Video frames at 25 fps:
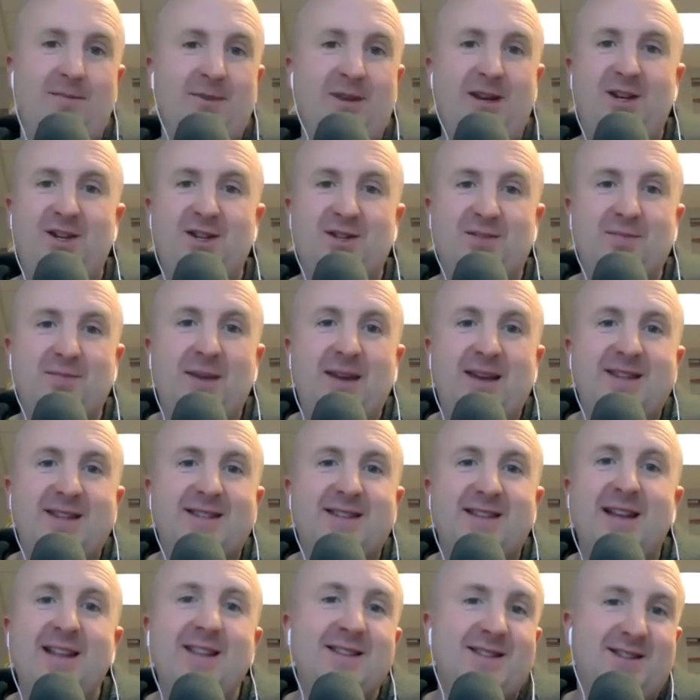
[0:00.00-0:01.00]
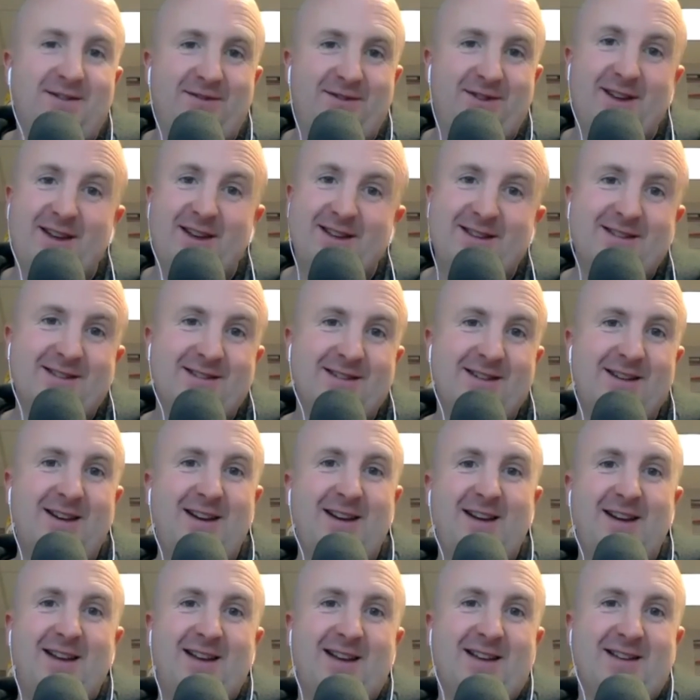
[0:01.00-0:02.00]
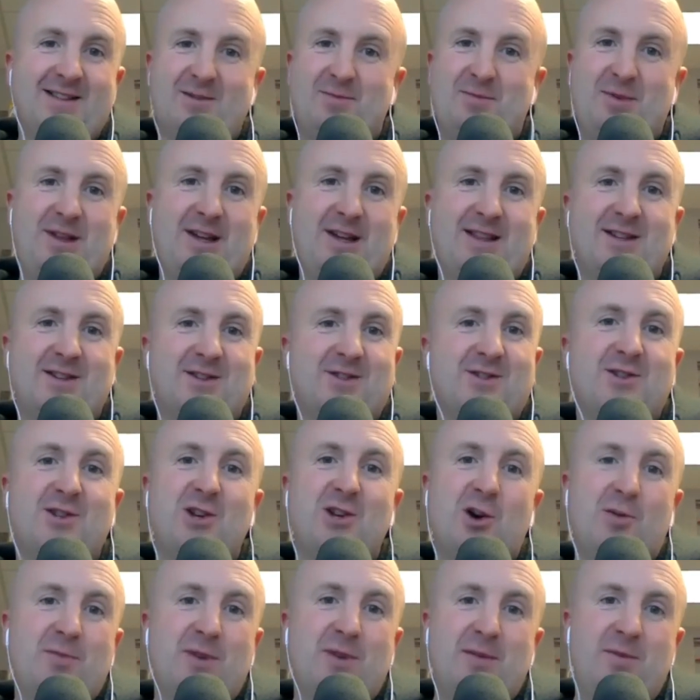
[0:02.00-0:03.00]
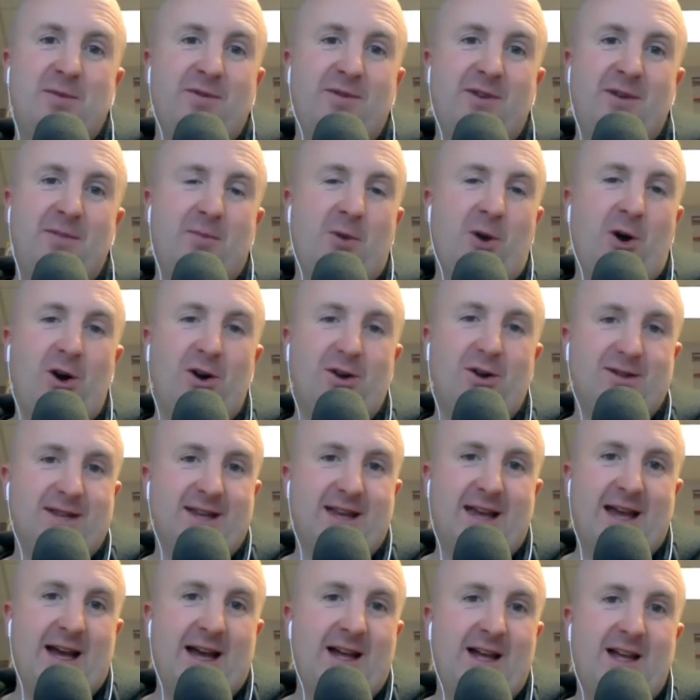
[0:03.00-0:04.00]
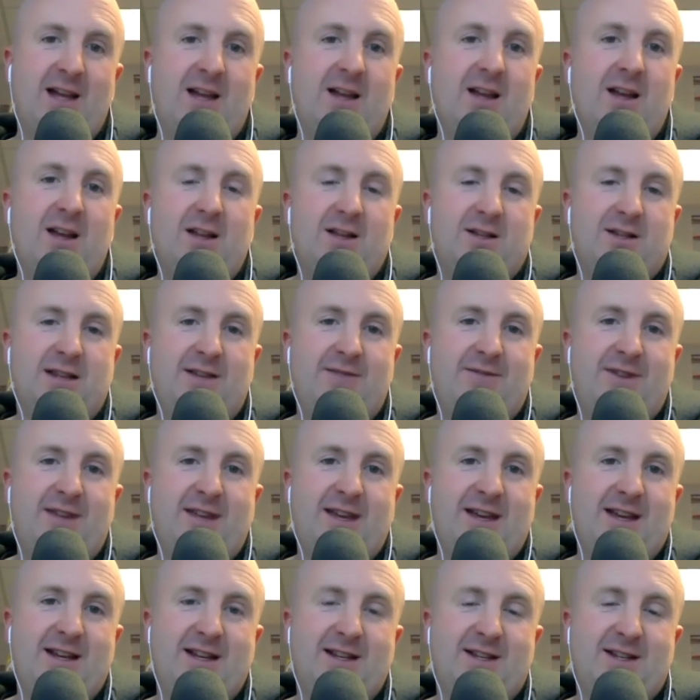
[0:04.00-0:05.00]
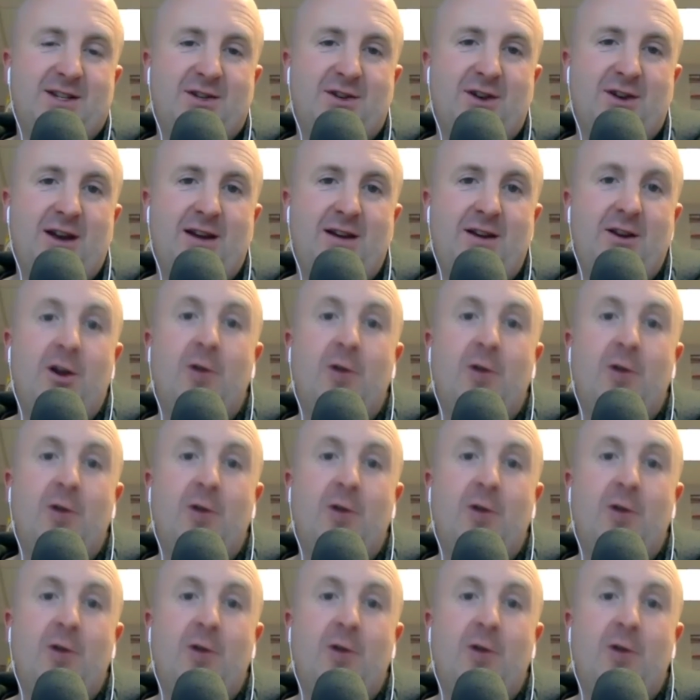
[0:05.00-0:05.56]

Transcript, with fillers: in and just make sense of this because it'd be like there's so many moving parts. Like, to even get it straight. You know,